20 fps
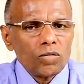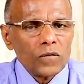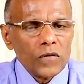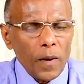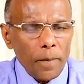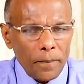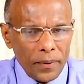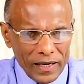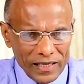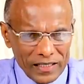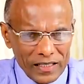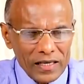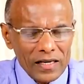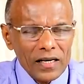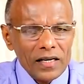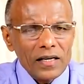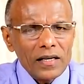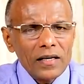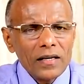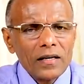the
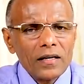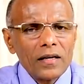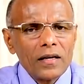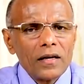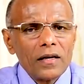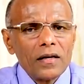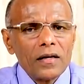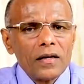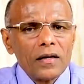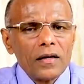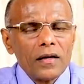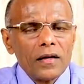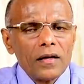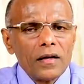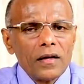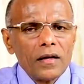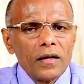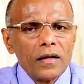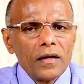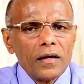president,
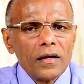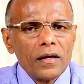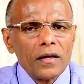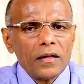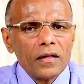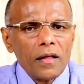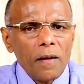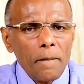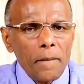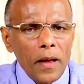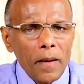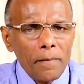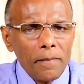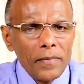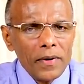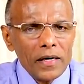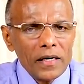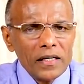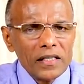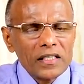the
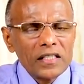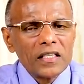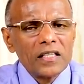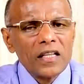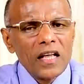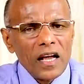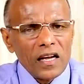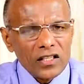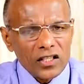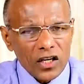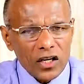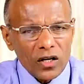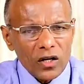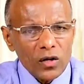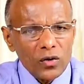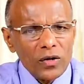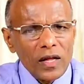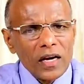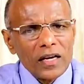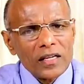members in the
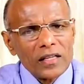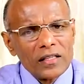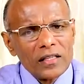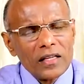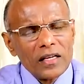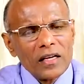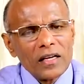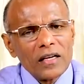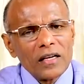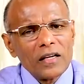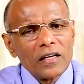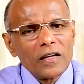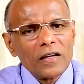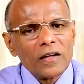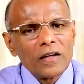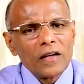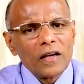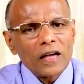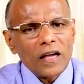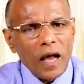executive, that is the
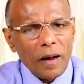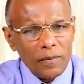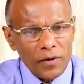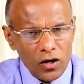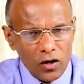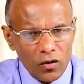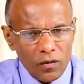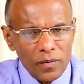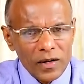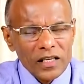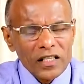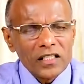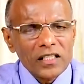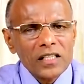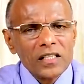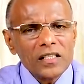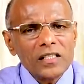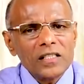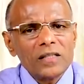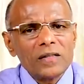cabinet of
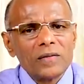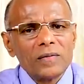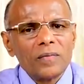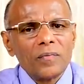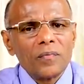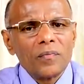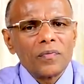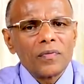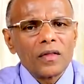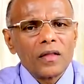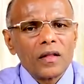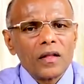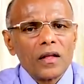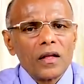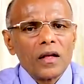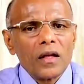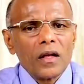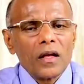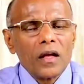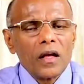ministers,
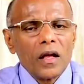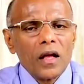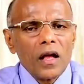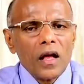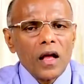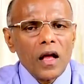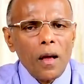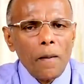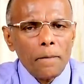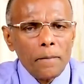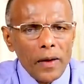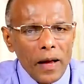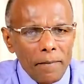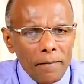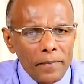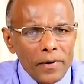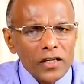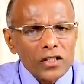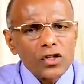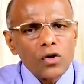
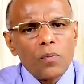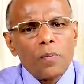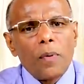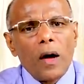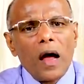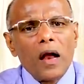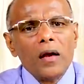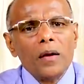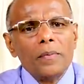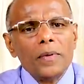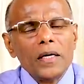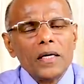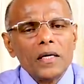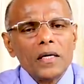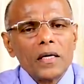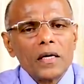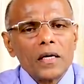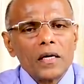members of parliament,